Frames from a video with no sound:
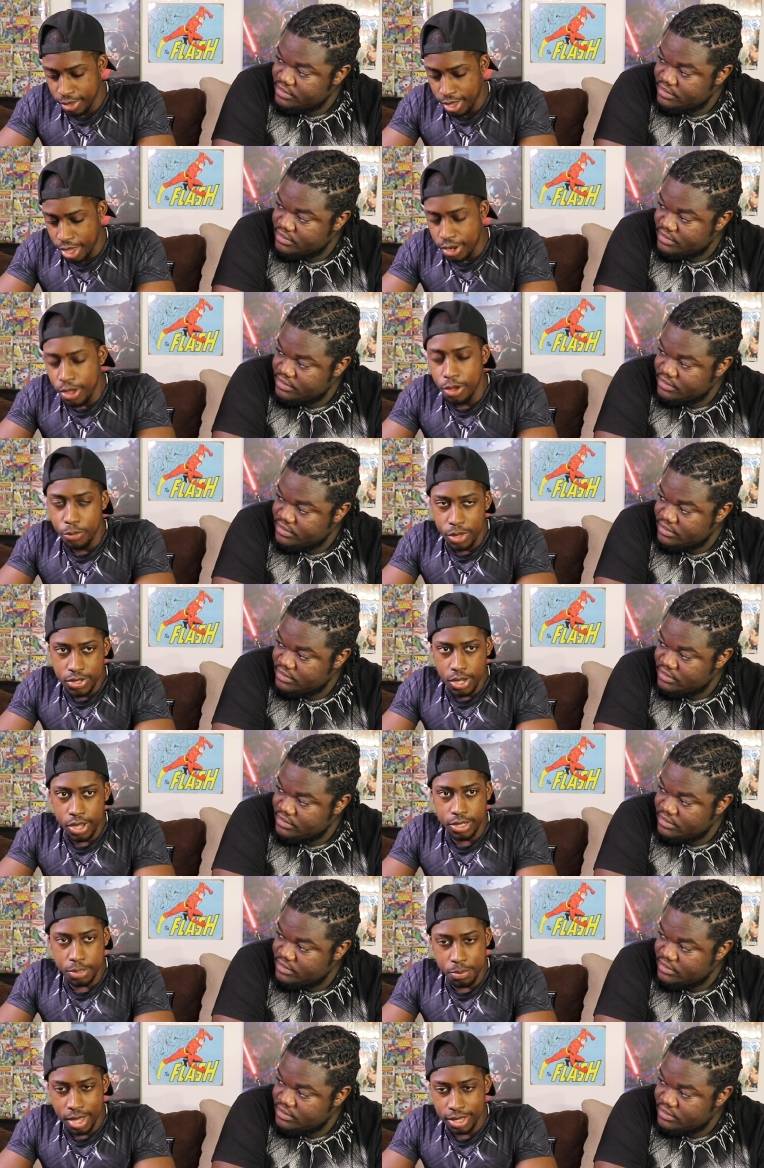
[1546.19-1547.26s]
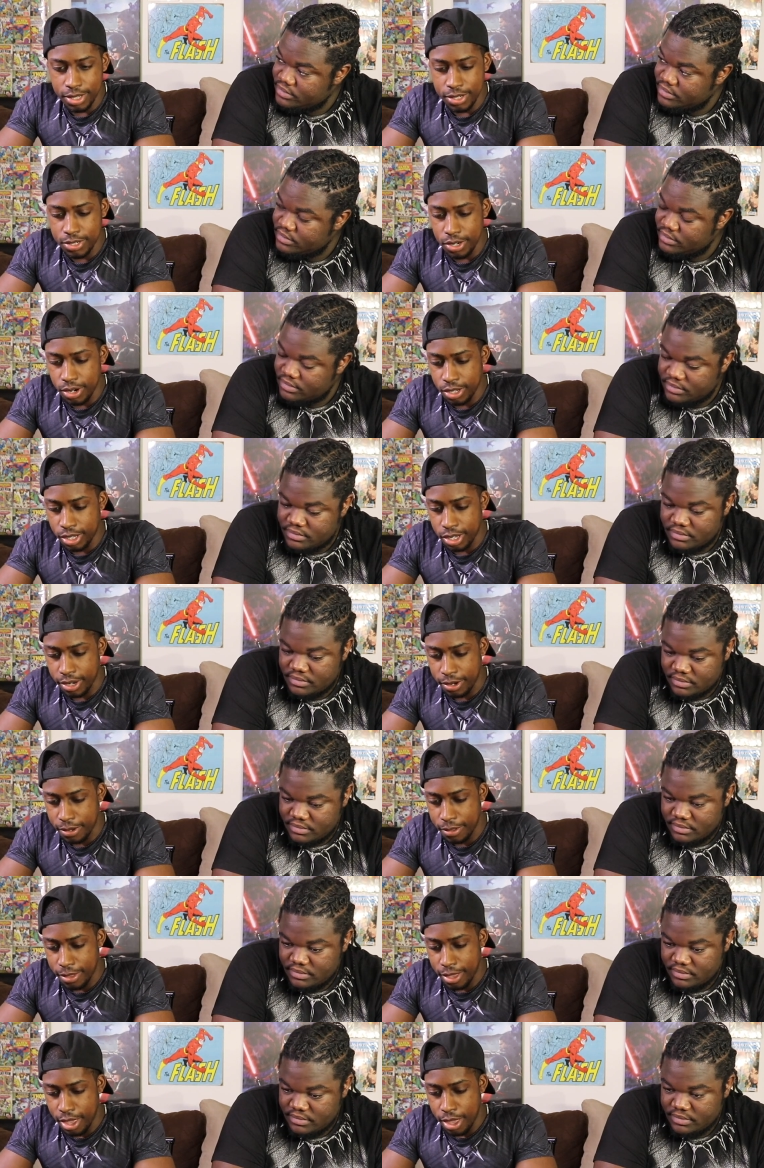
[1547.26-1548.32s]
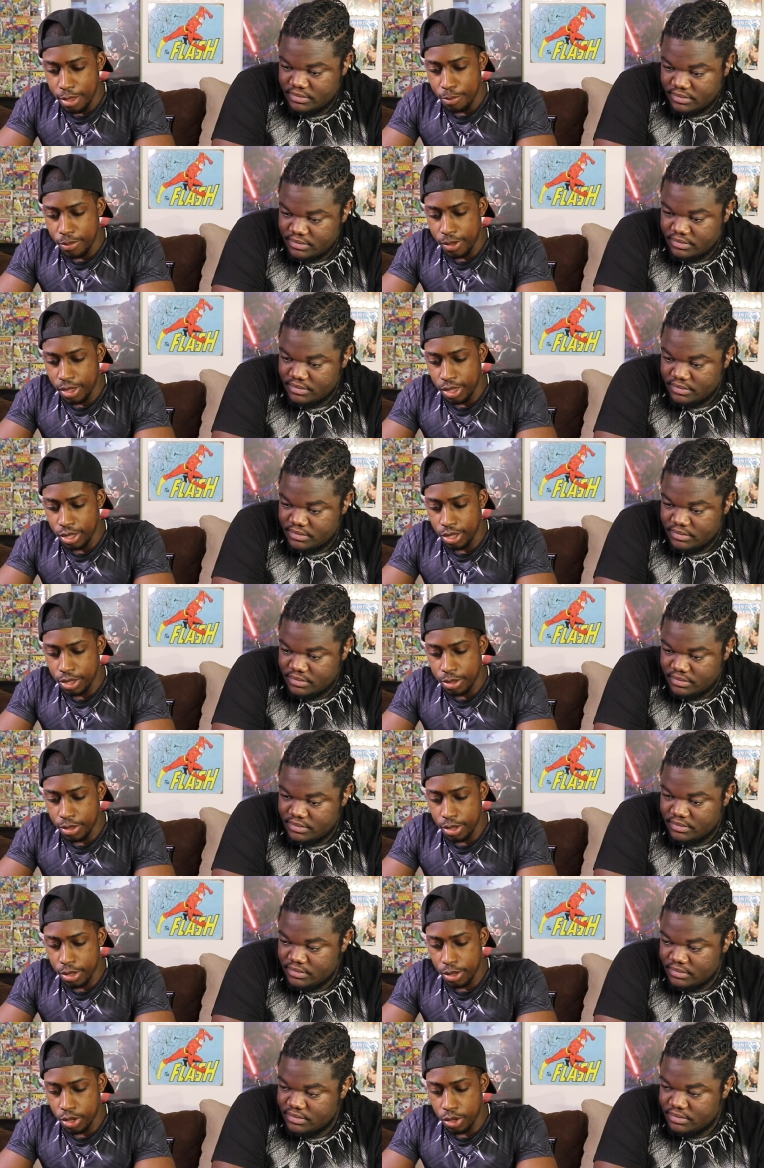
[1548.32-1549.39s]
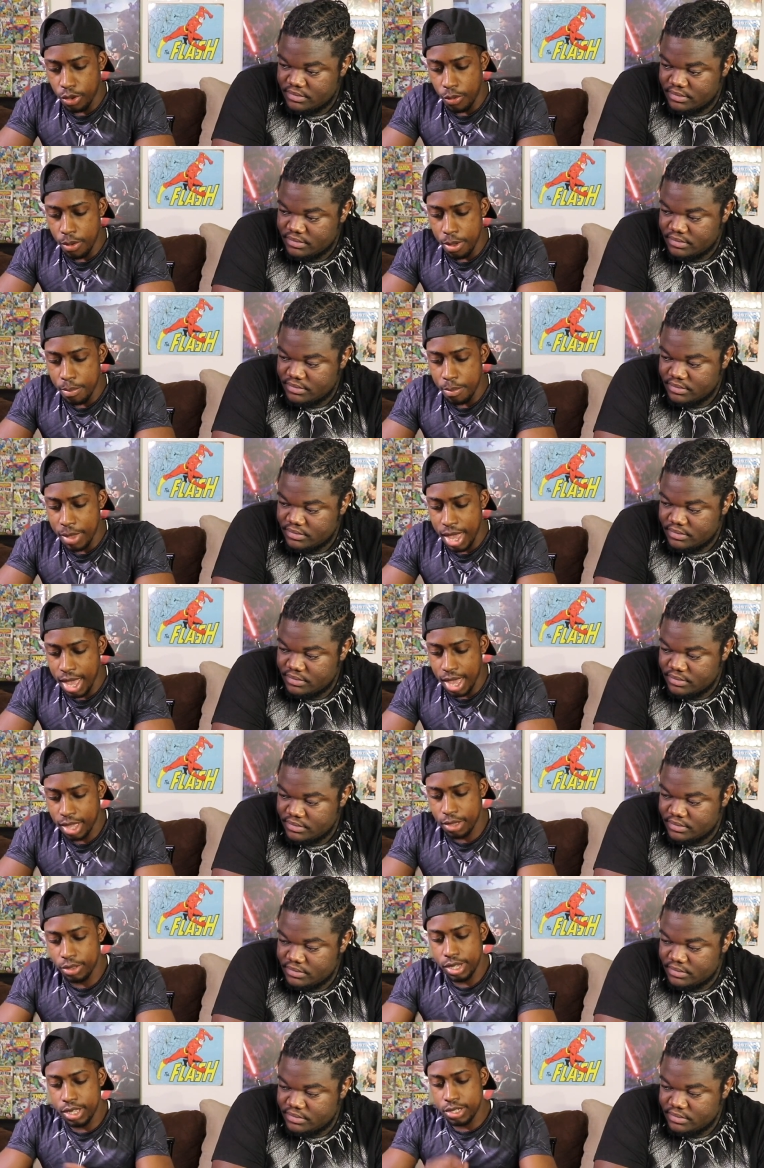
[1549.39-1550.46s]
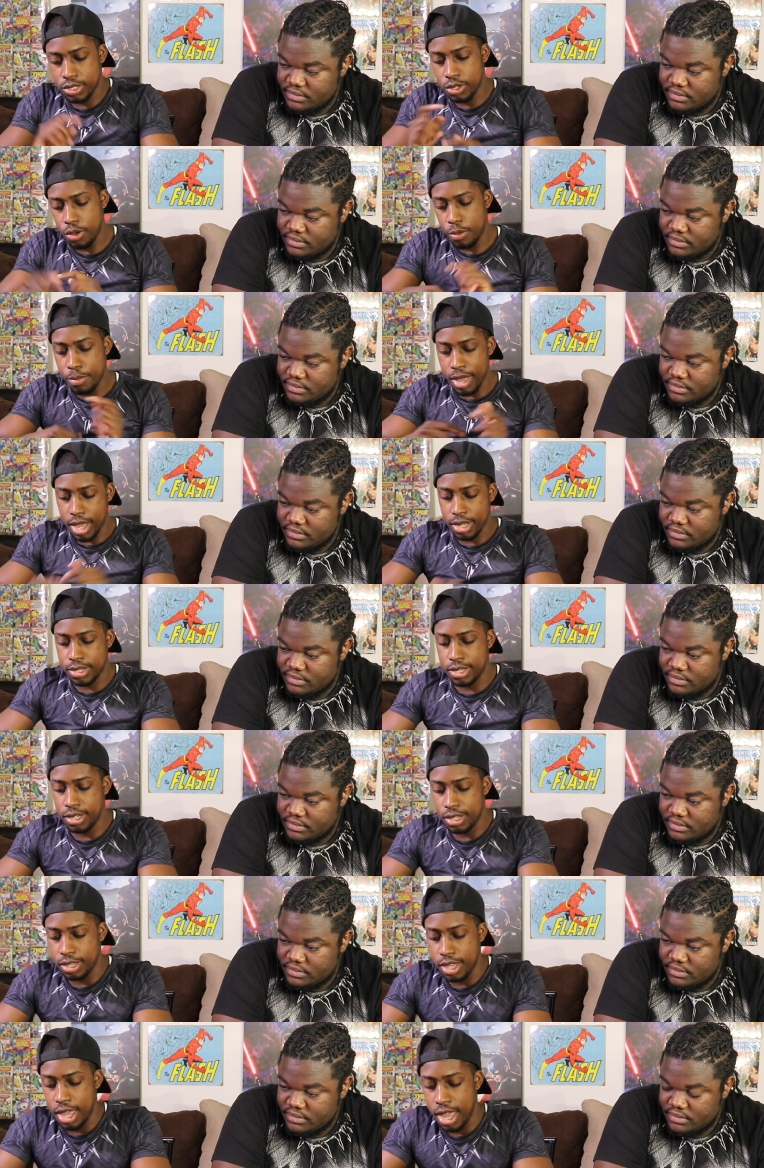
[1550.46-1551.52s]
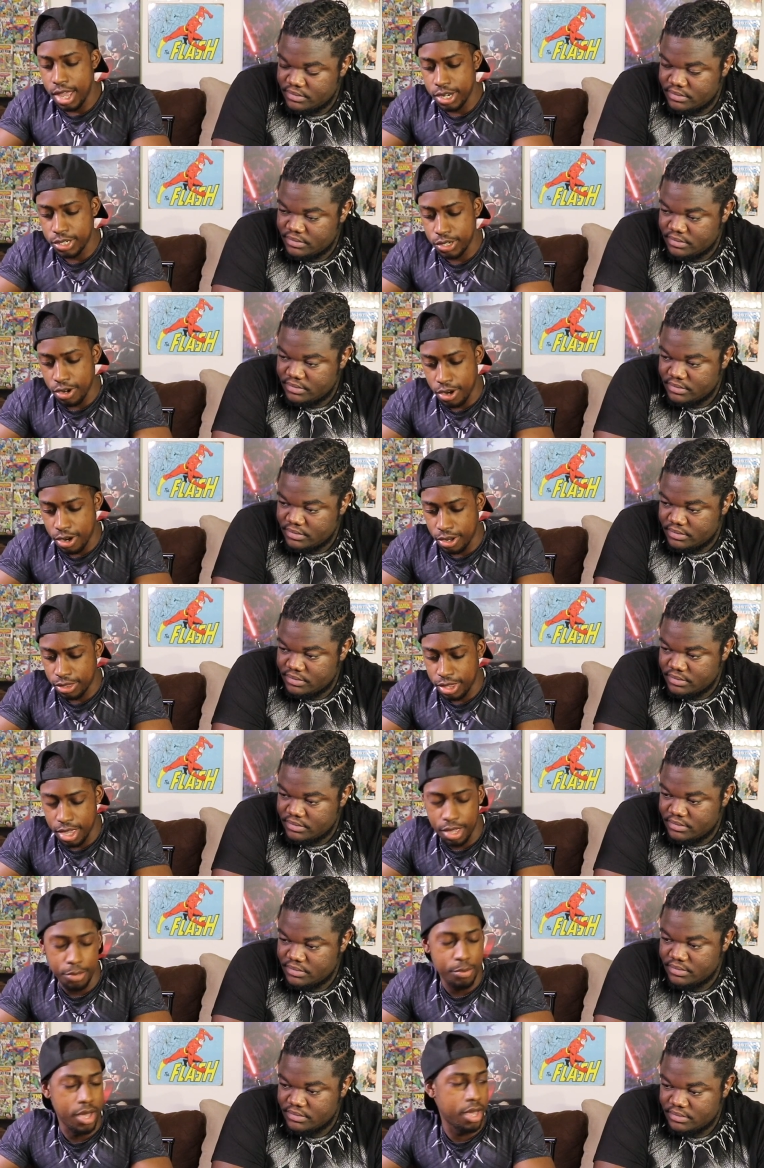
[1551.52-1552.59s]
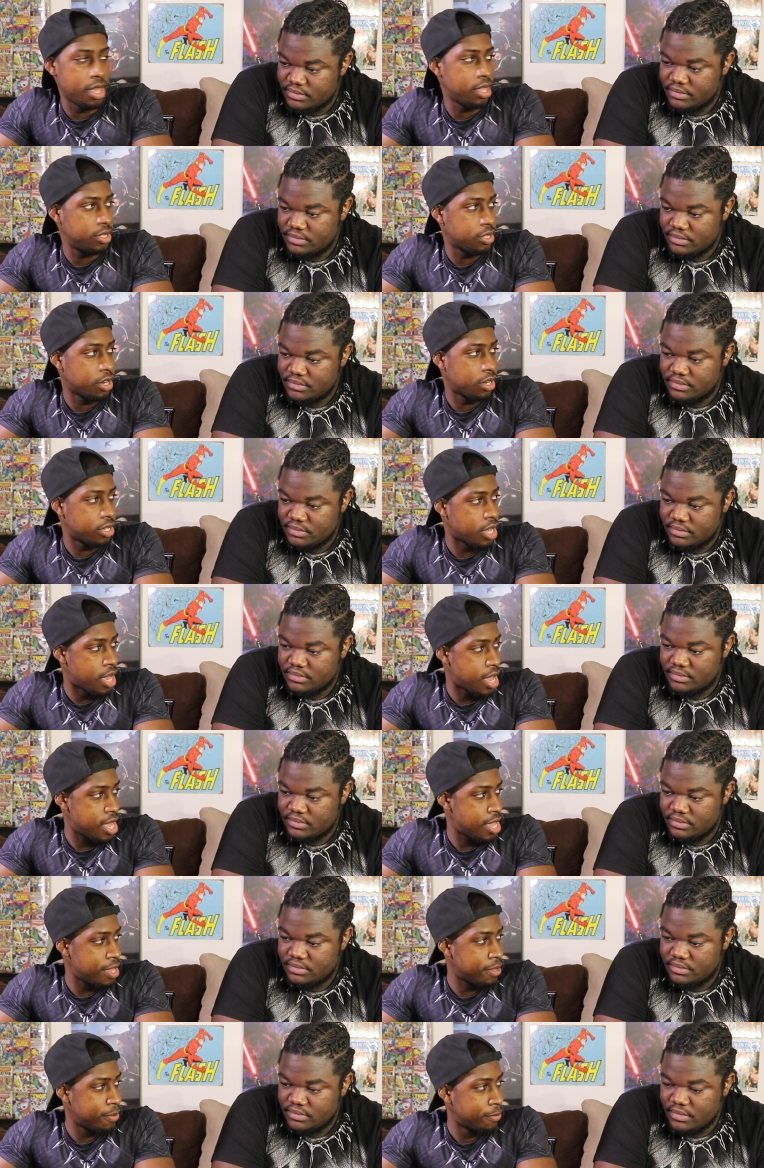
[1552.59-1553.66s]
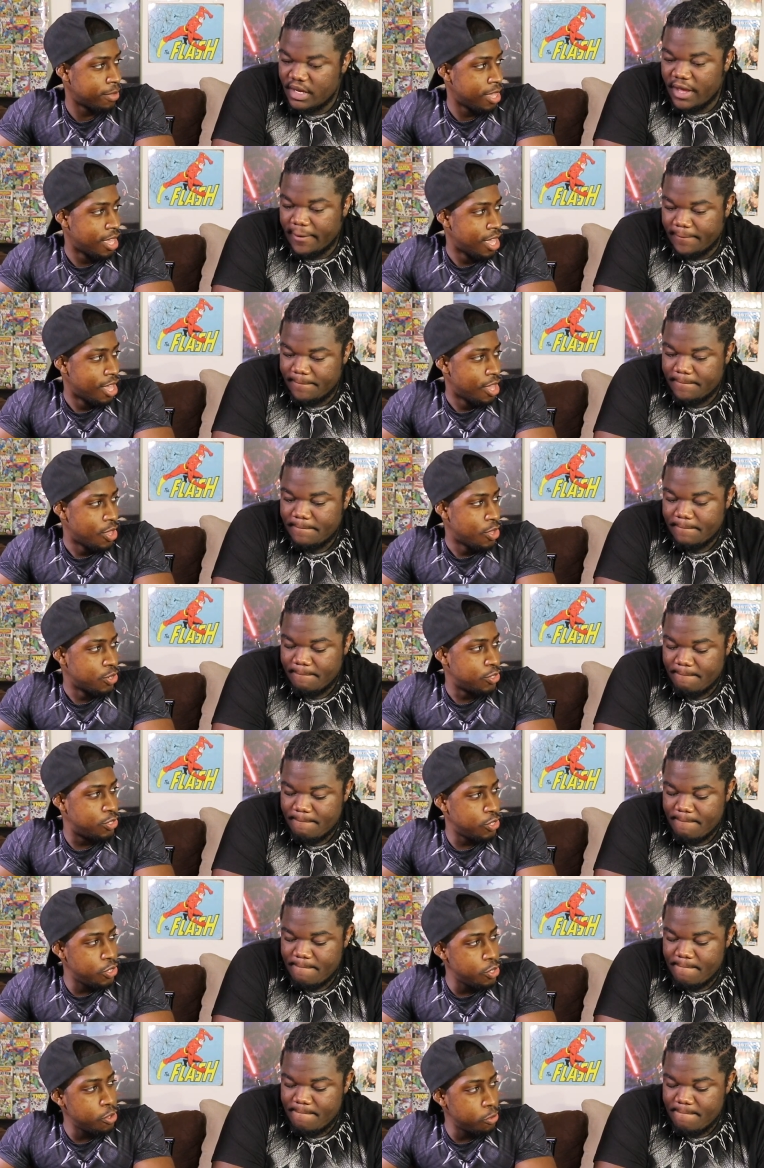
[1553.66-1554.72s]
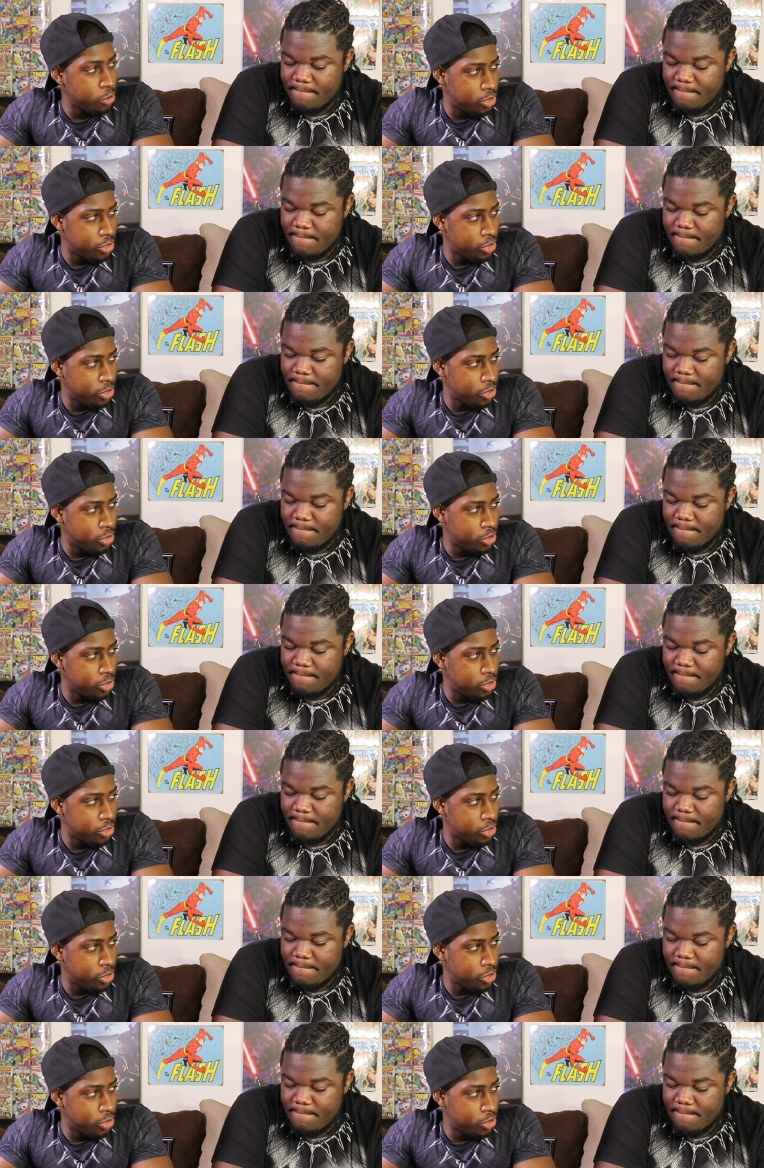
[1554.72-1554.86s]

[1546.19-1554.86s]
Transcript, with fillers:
Speaker 1: I know we talked about this earlier, but going back, let's go back to the HR thing about HR dying. Yeah. Do you